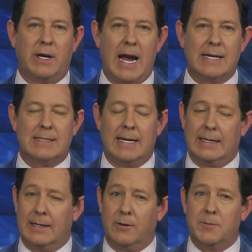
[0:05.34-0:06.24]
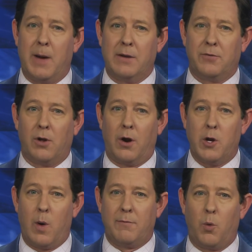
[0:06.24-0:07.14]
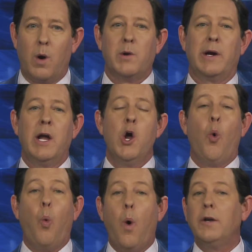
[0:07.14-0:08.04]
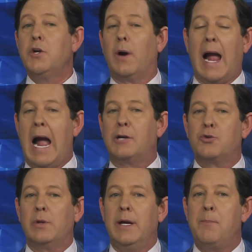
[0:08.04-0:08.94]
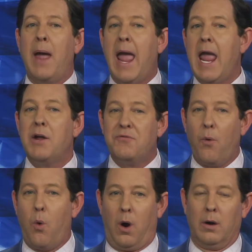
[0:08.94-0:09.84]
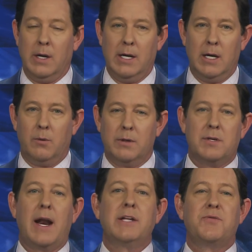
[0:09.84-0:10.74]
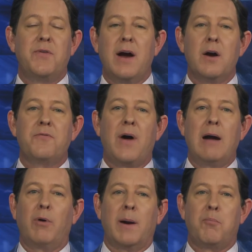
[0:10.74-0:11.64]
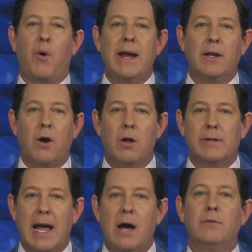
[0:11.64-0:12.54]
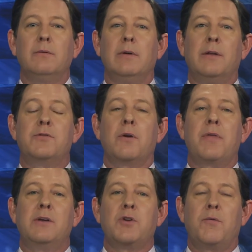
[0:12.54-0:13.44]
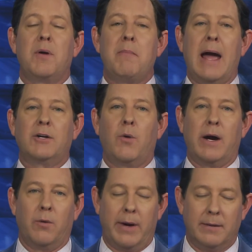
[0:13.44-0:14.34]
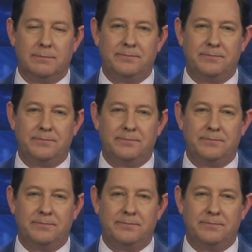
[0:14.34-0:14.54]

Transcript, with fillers: gas tank, I know it's painful. Are you ever wondering what you're actually paying for? With tonight's Verify, we're going to break it all down and turn things over to Matt Gregory.